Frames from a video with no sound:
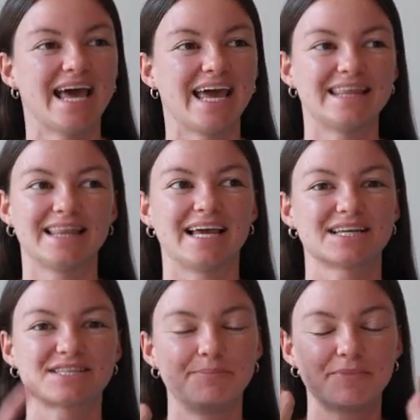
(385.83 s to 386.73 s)
And like
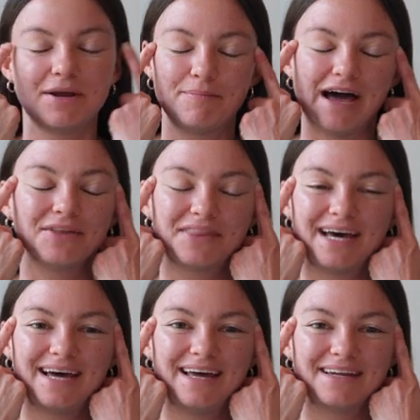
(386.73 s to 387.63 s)
something about
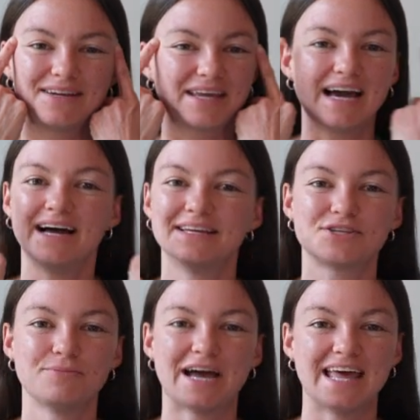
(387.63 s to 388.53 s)
that got
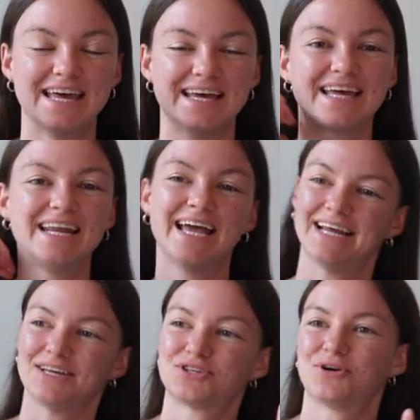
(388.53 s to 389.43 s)
into my head, and
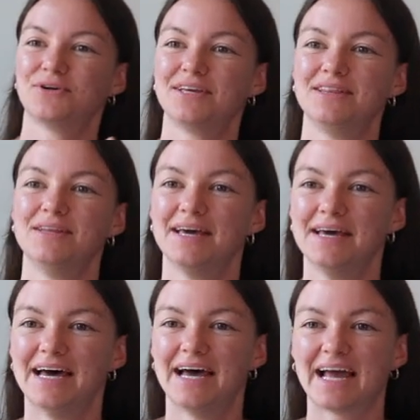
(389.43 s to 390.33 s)
I started,
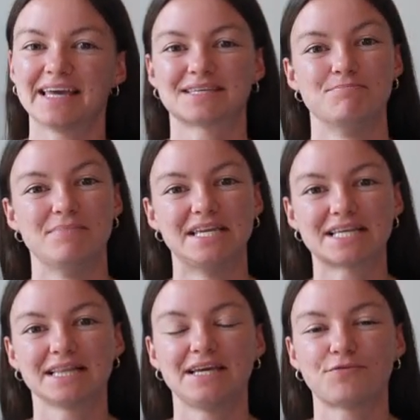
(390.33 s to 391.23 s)
I guess,
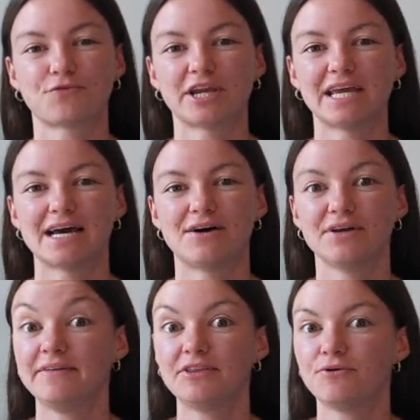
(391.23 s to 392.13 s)
mentally freaking out,
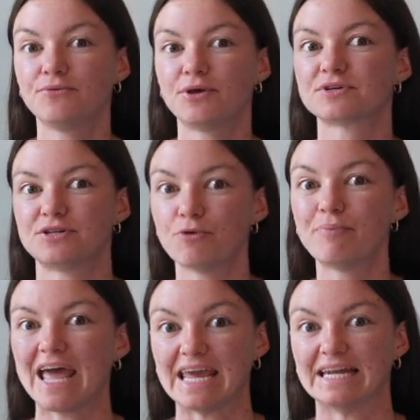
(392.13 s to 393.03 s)
even though there was no
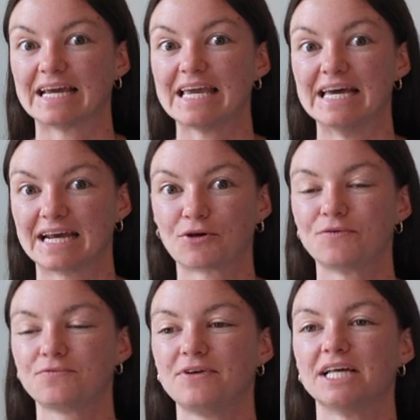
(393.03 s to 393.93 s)
pain. Again, I
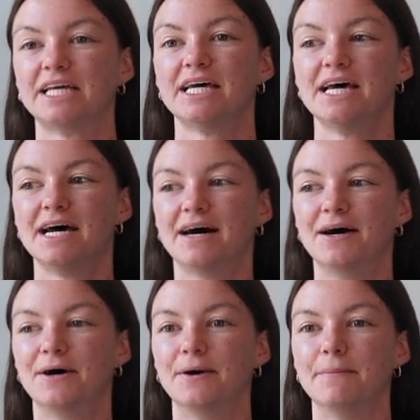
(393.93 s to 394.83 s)
couldn't feel it.
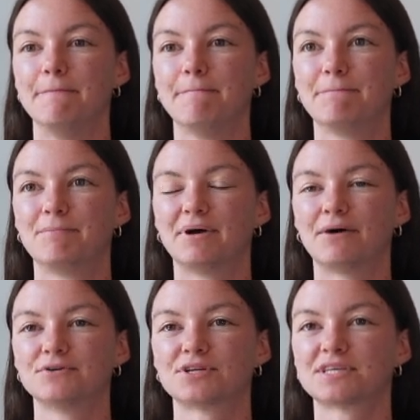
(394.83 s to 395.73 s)
But
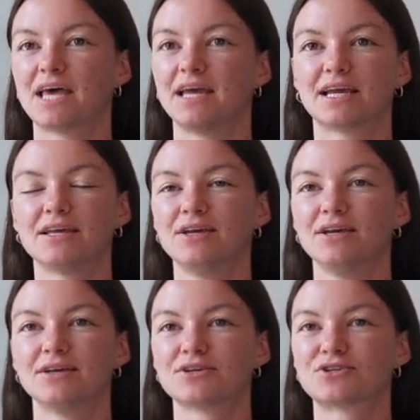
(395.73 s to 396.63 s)
I was just like,
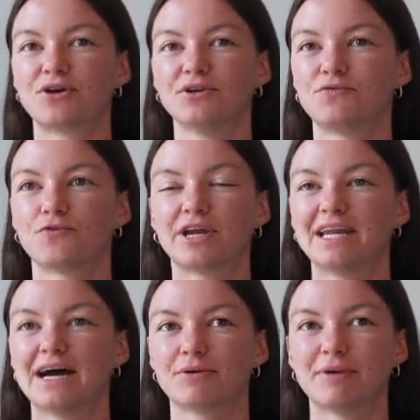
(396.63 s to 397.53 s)
started freaking
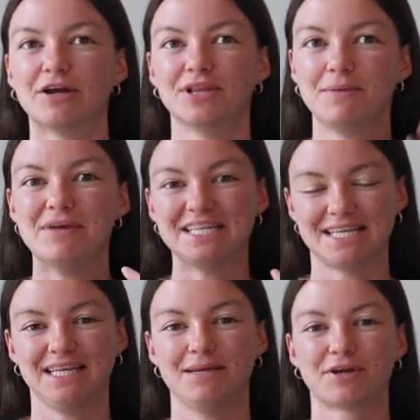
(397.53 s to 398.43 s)
out apparently
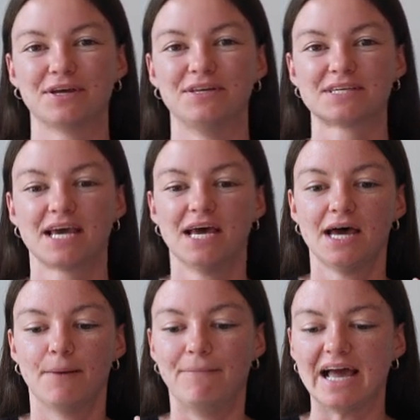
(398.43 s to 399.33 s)
mentally, because
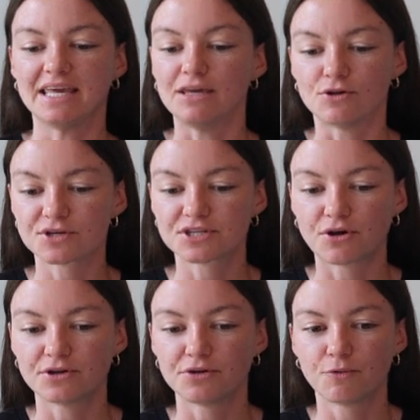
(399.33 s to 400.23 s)
my ears
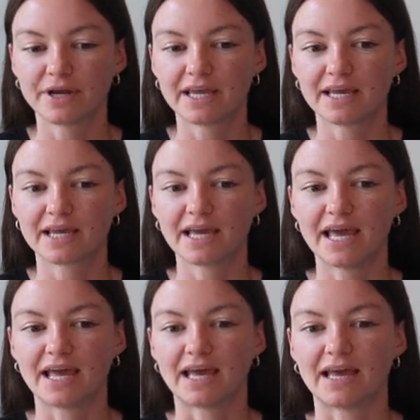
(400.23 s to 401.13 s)
started ringing
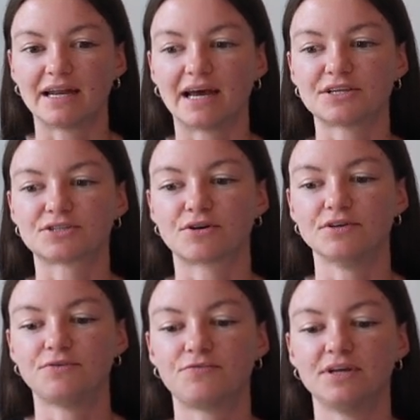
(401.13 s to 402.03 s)
and I
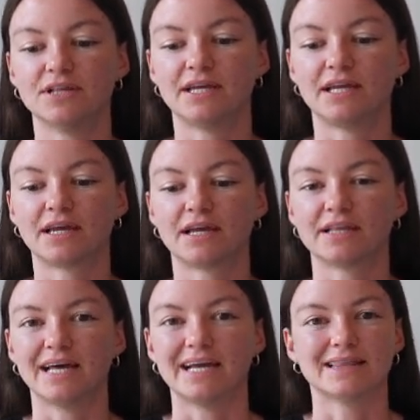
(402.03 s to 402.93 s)
started feeling
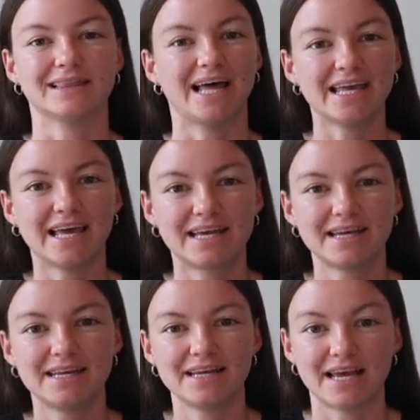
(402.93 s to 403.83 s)
like
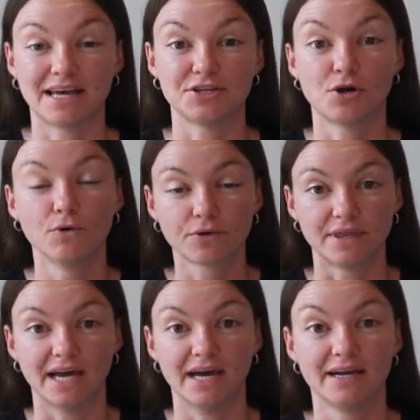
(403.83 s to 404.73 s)
lightheaded, and I told her
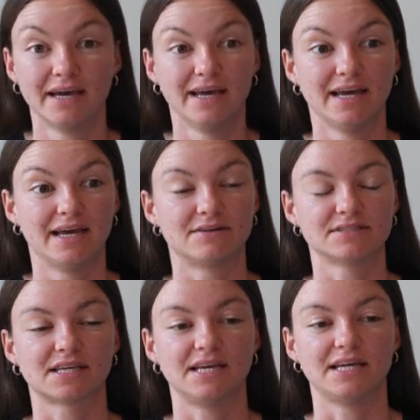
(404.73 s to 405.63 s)
that, and I
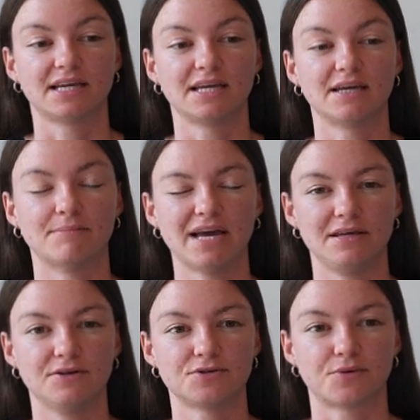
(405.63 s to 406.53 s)
was like, my
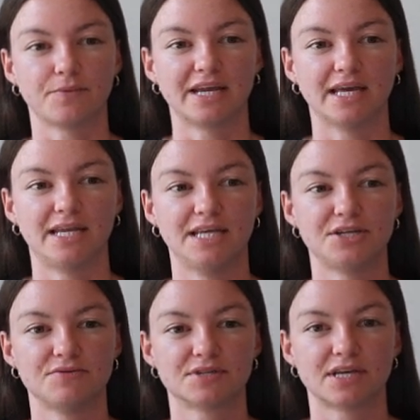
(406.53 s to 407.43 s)
ears are ringing, and
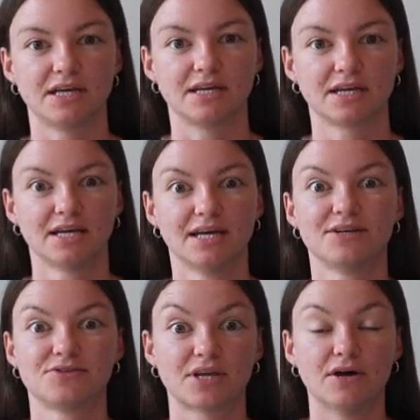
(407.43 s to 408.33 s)
she was like,
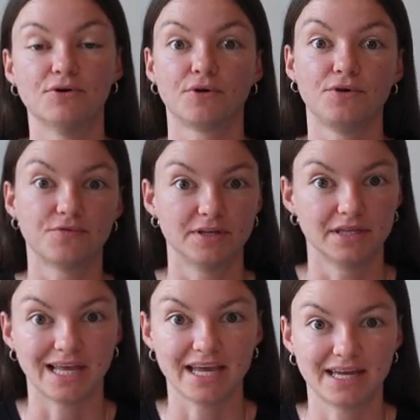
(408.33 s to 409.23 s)
oh, are you
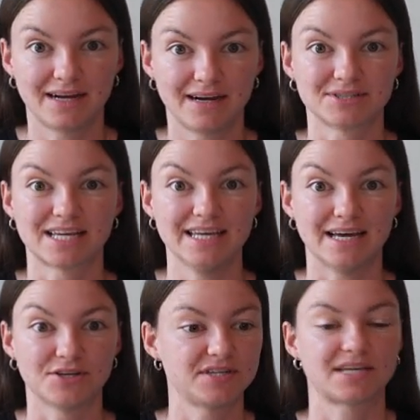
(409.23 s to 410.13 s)
feeling lightheaded? I was like,
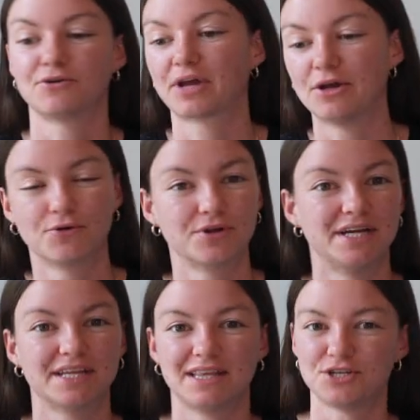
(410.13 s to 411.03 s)
yeah. She said, okay, hold
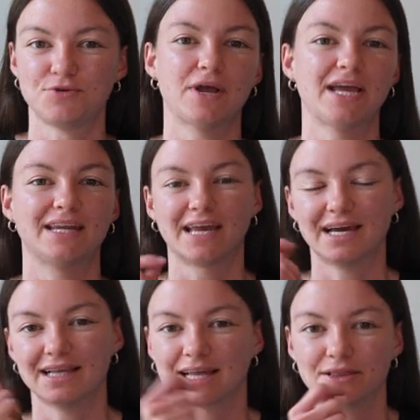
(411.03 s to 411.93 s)
on. And then she ran and
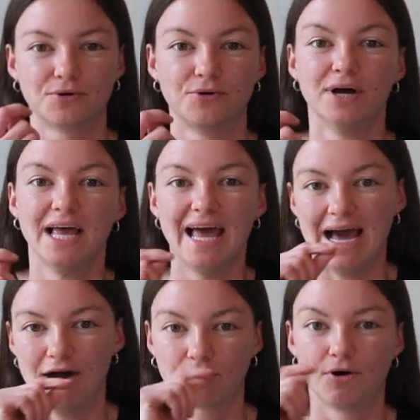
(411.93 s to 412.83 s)
got like a little
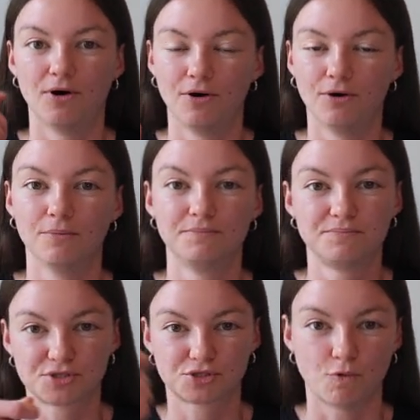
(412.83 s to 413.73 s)
alcohol
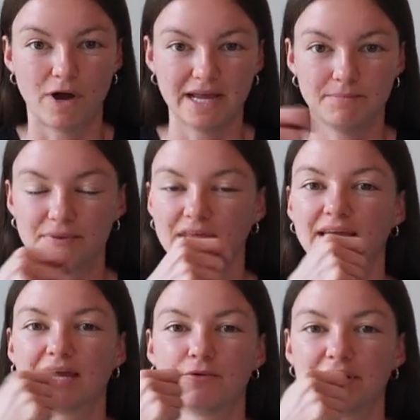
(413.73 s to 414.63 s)
swipe
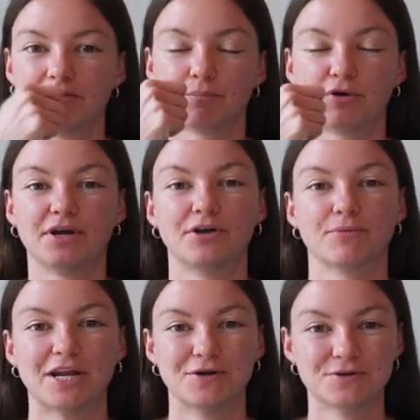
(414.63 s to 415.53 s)
thing or whatever and put it under
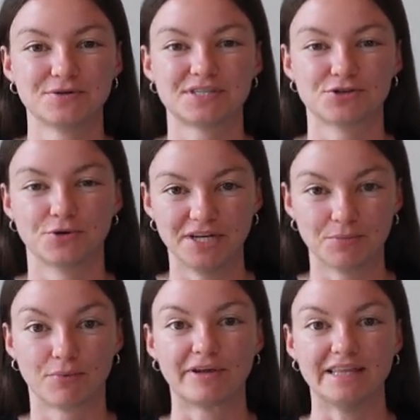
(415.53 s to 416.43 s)
my nose and told me to
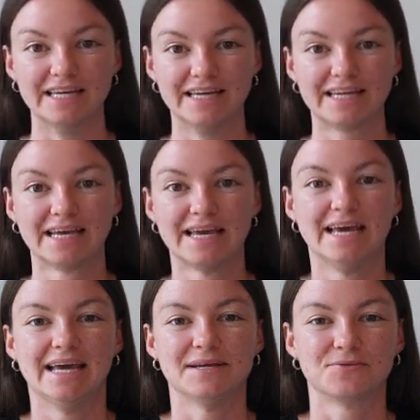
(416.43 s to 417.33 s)
breathe in.
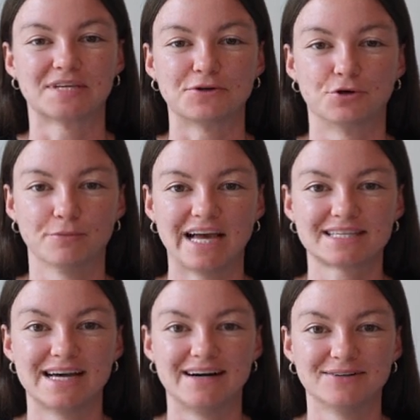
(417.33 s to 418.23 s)
She was like, don't
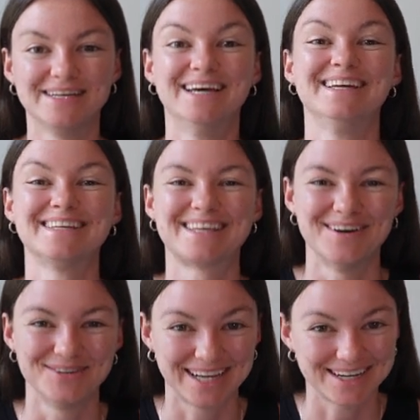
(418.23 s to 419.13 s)
pass out. So
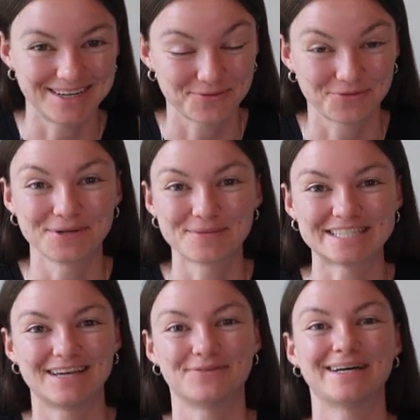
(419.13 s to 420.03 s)
like I freaked
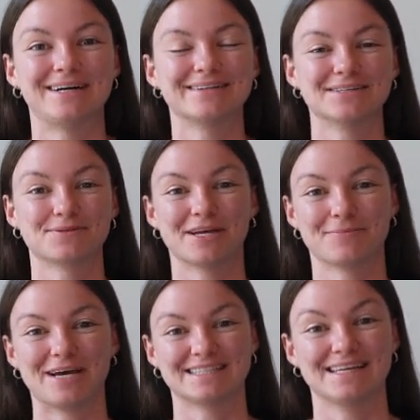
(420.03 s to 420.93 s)
myself out and I was about to
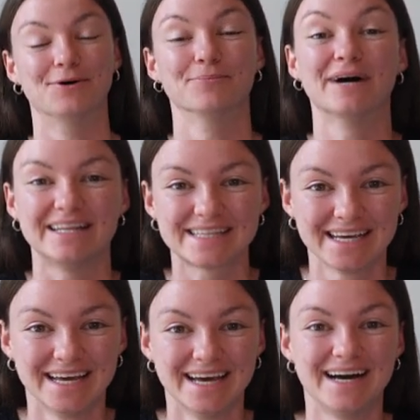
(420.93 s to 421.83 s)
pass out, but
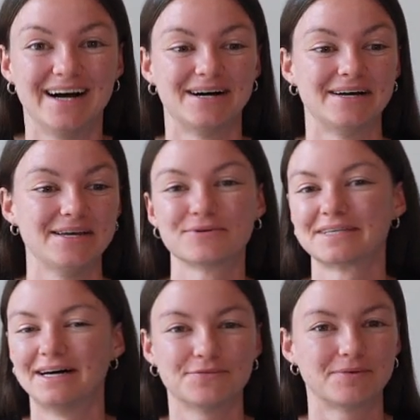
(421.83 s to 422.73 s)
it was
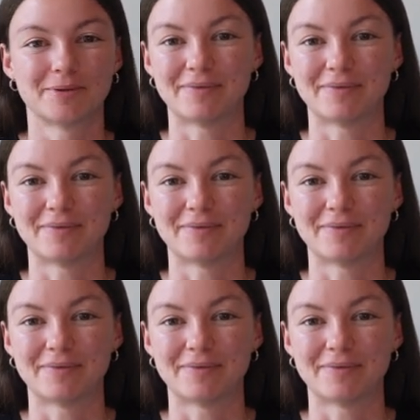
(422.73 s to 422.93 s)
not from the